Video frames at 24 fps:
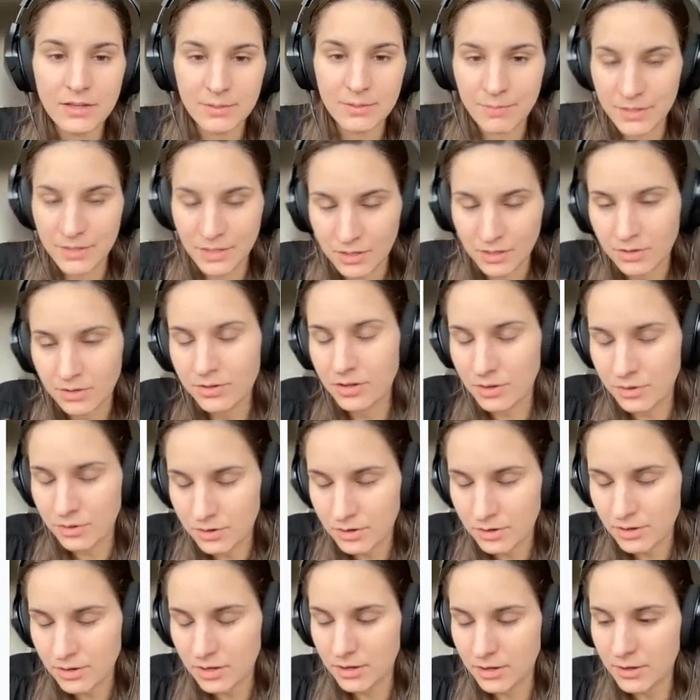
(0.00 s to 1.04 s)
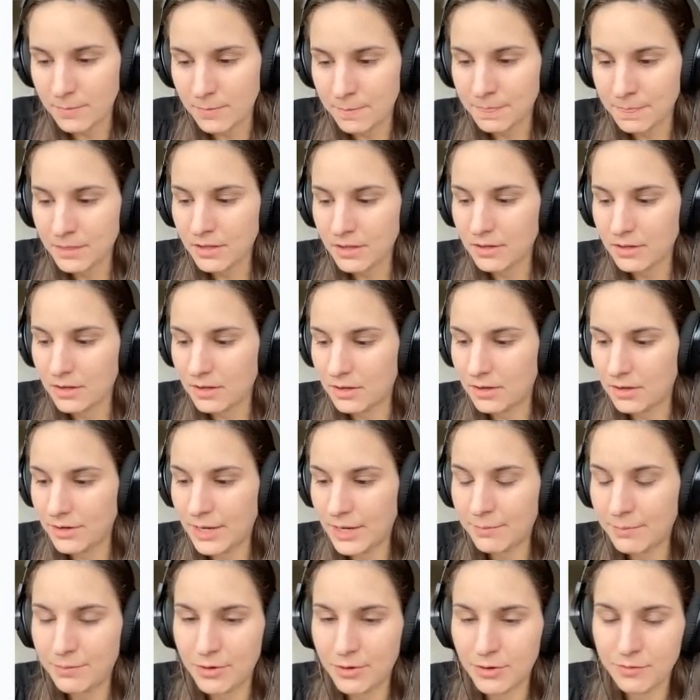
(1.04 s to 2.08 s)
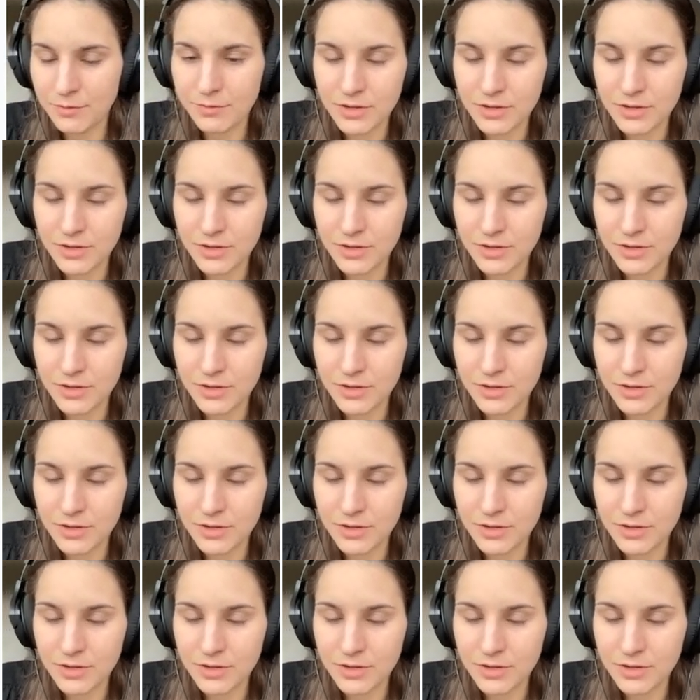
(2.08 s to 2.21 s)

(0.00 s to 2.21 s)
Depending on your number